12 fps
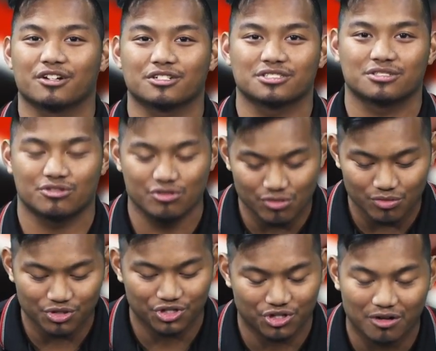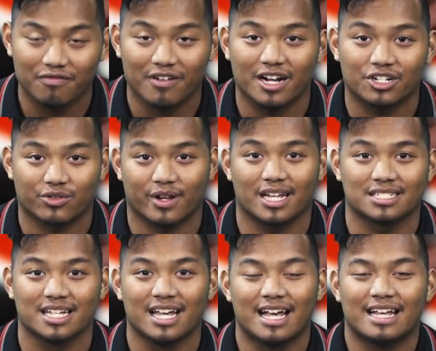There's two surefire
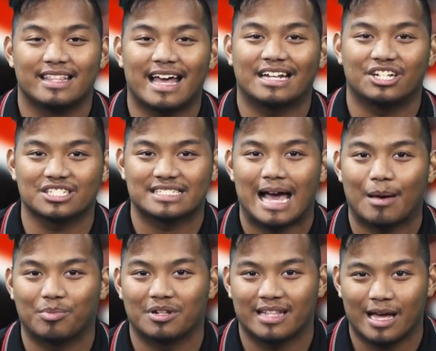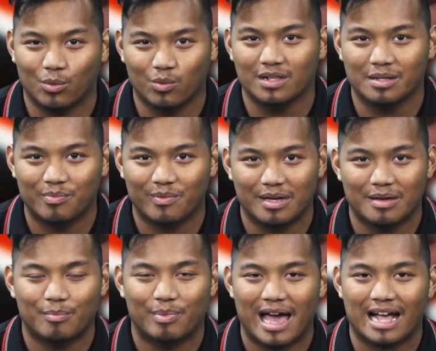trades that just happened and that will imp
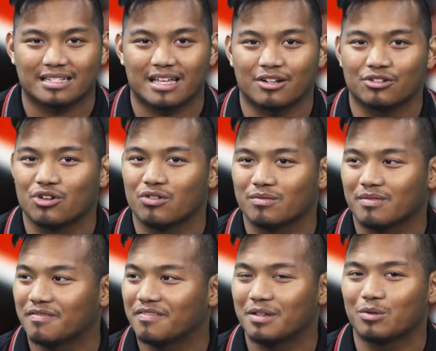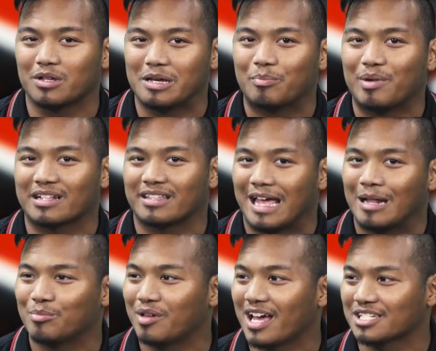impact, I don't know if it will impact the
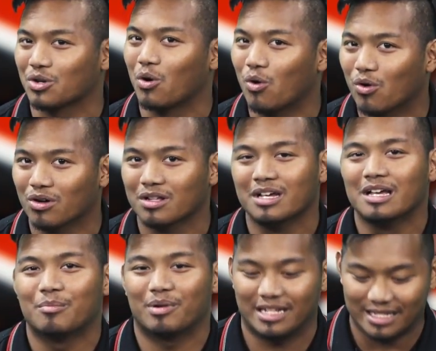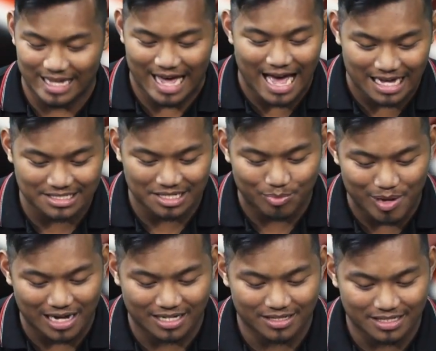N B A as a whole, but it has
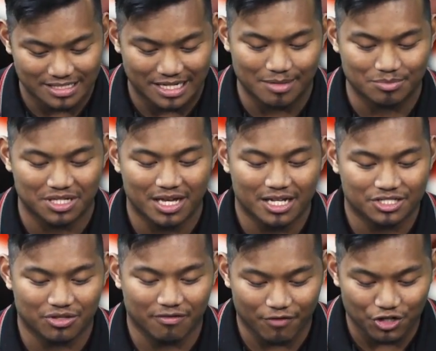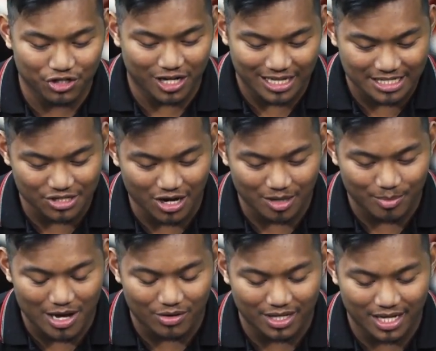impacted the teams. So the first trade let's talk
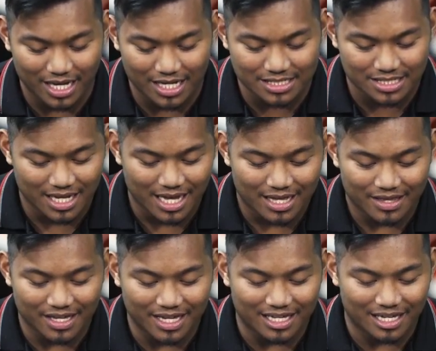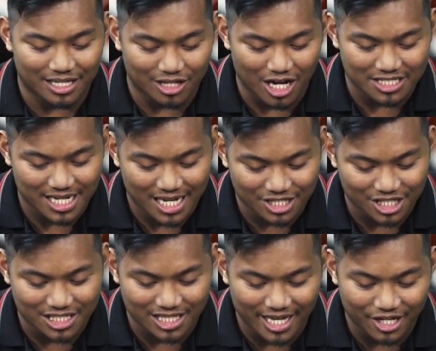about is the Los
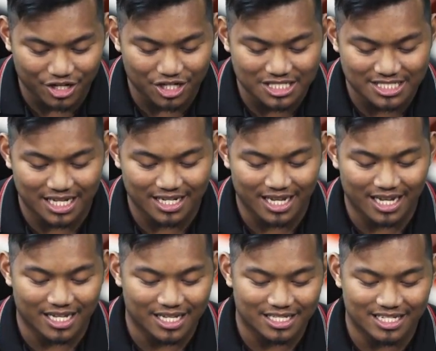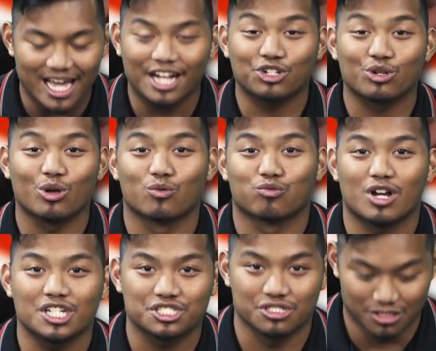Angeles Lakers sending D'Angelo
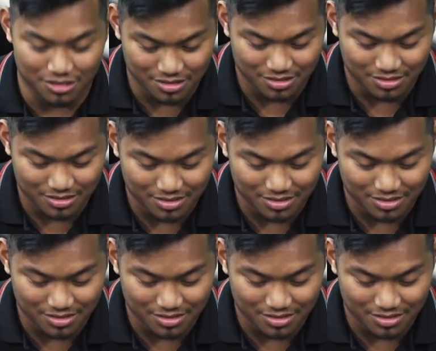Russell